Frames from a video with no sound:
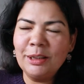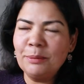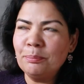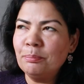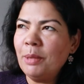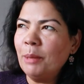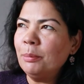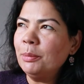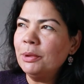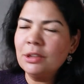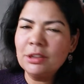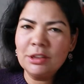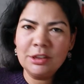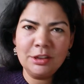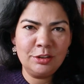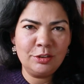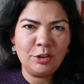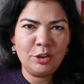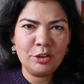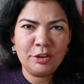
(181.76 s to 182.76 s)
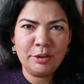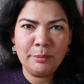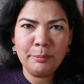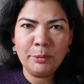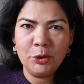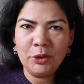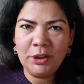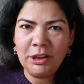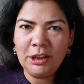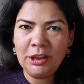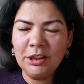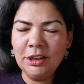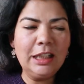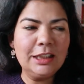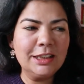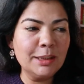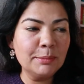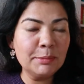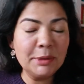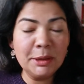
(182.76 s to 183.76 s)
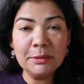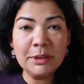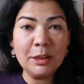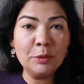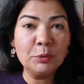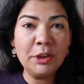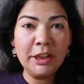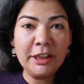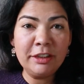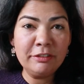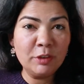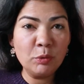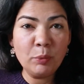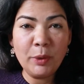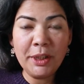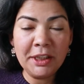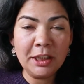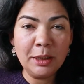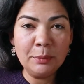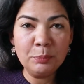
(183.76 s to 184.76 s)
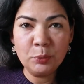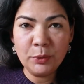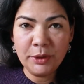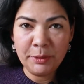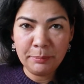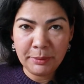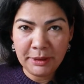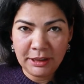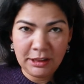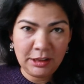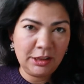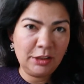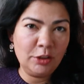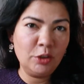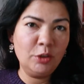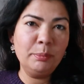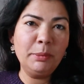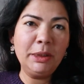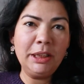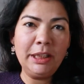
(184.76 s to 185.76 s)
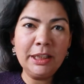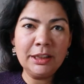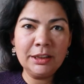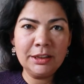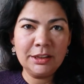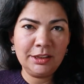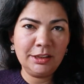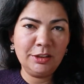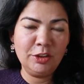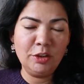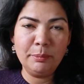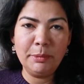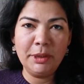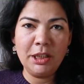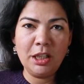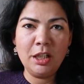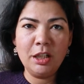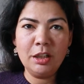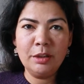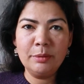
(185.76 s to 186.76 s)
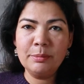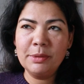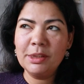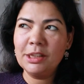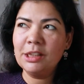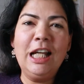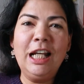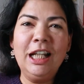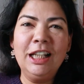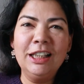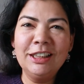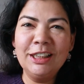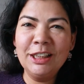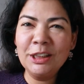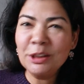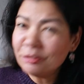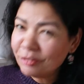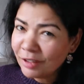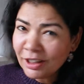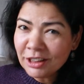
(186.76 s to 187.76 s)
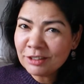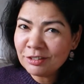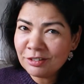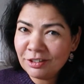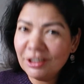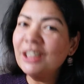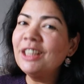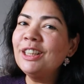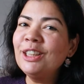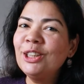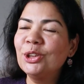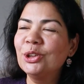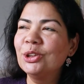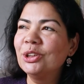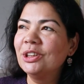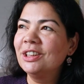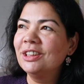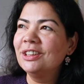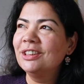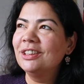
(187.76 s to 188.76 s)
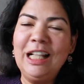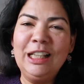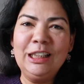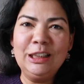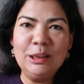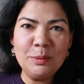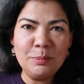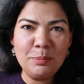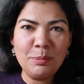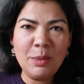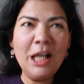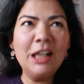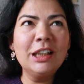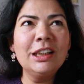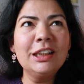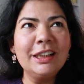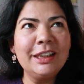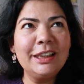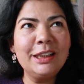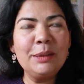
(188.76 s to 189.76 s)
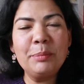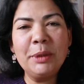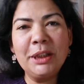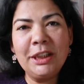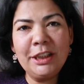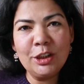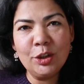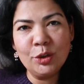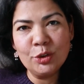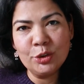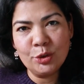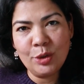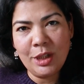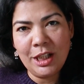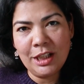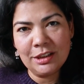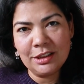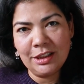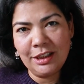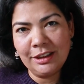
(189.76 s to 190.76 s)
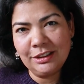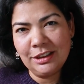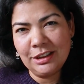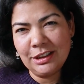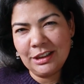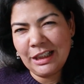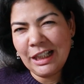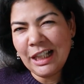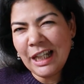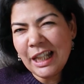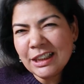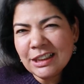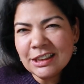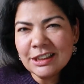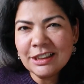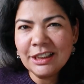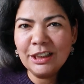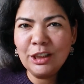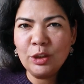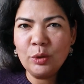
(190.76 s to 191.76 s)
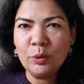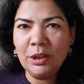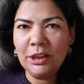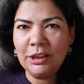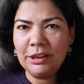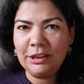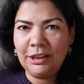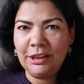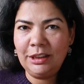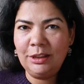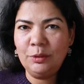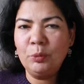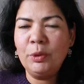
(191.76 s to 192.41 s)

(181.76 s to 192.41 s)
like bubbles across your body. And sometimes I would even wake up with Piti on my legs and on my arms, and it felt really good. And apparently Piti also has like this cleansing quality